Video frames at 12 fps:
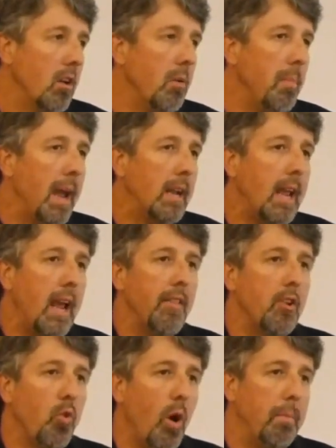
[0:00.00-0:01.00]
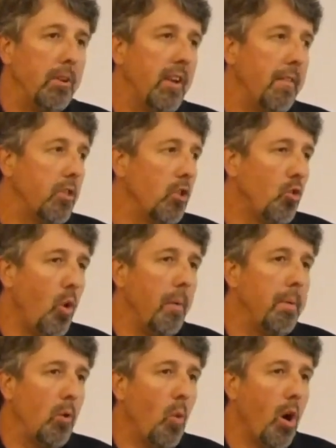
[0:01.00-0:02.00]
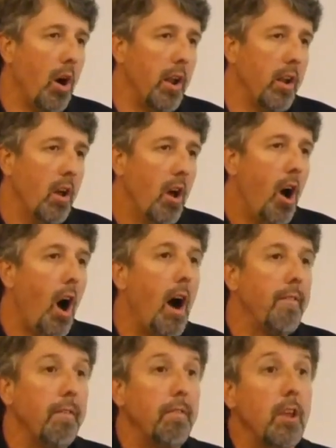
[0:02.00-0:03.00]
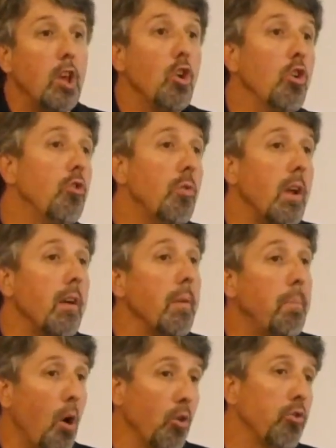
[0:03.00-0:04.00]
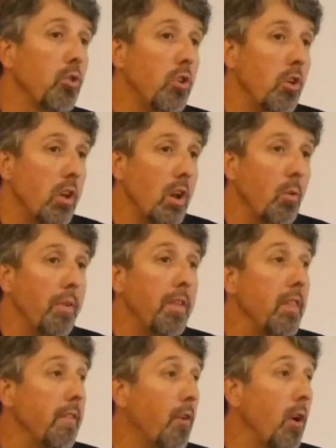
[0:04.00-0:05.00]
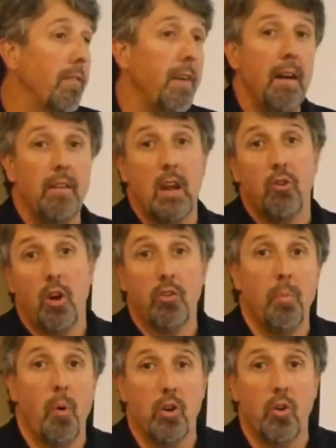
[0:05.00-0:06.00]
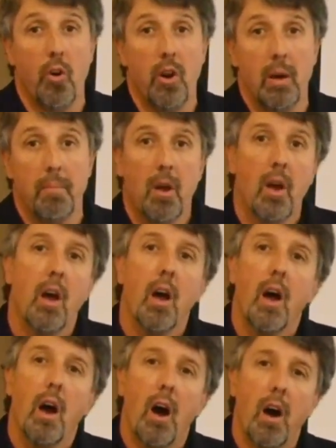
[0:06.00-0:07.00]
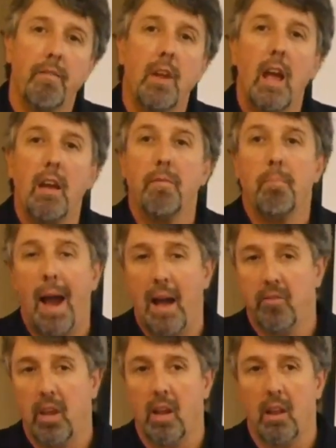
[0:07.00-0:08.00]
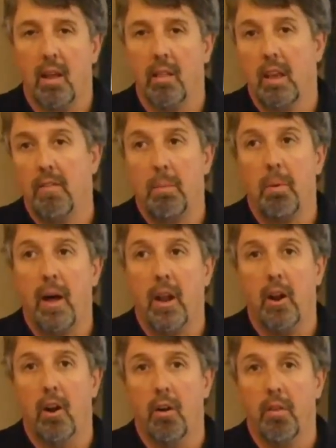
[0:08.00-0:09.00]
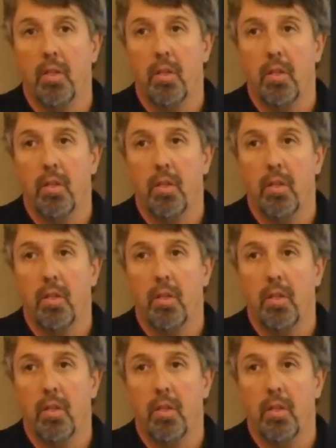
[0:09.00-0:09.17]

to maintain the 12B7 through 12B1 off of the usury of the postal union within the 45-day trust moratorium of Dave passing and leaving Planet Earth.